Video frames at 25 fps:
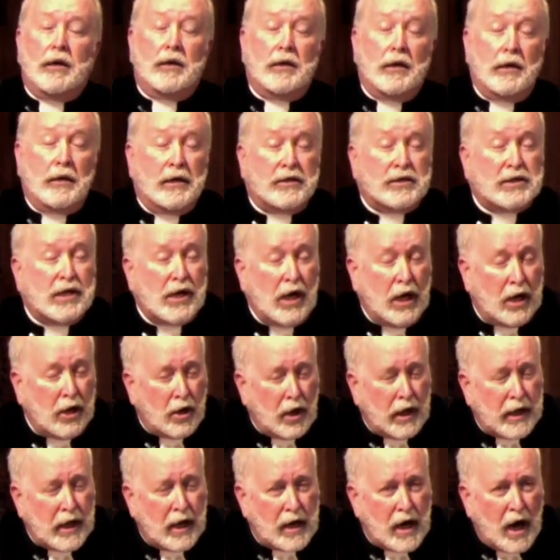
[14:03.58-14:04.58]
It's
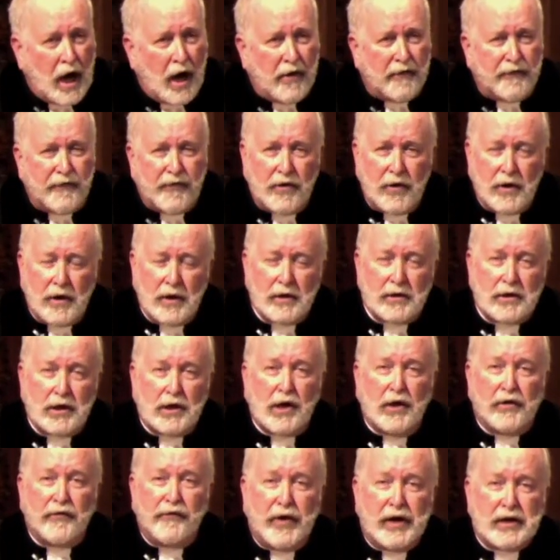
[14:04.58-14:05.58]
clearly enough to
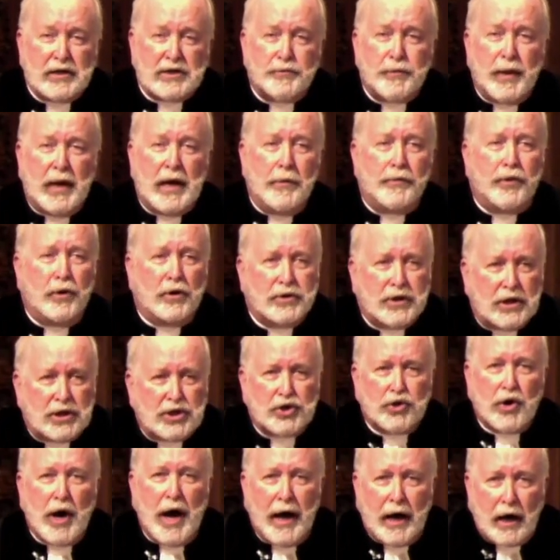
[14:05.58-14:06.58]
convince people to
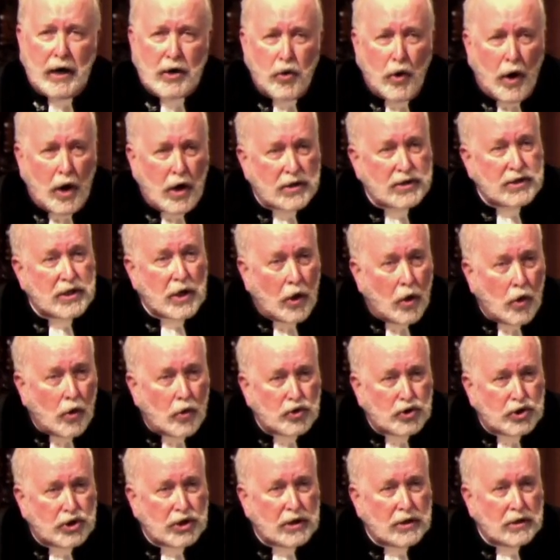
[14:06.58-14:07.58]
try to cross
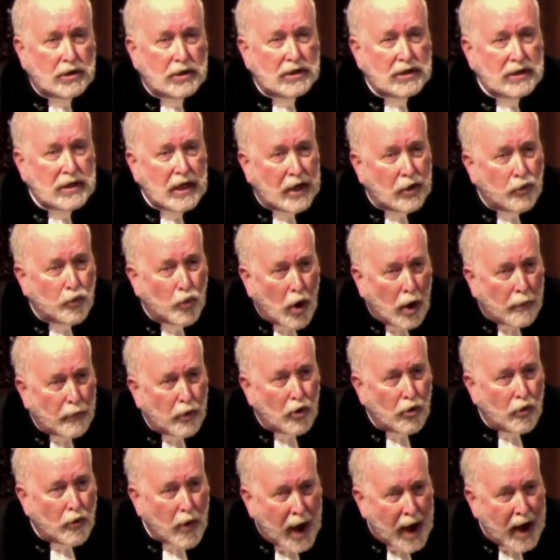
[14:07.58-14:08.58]
oceans in rubber
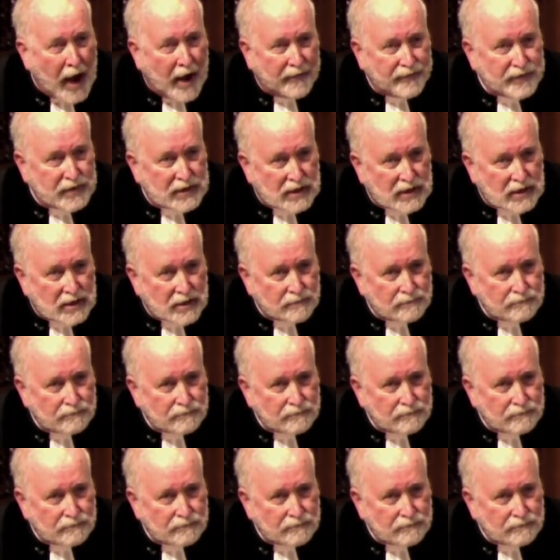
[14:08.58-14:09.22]
rafts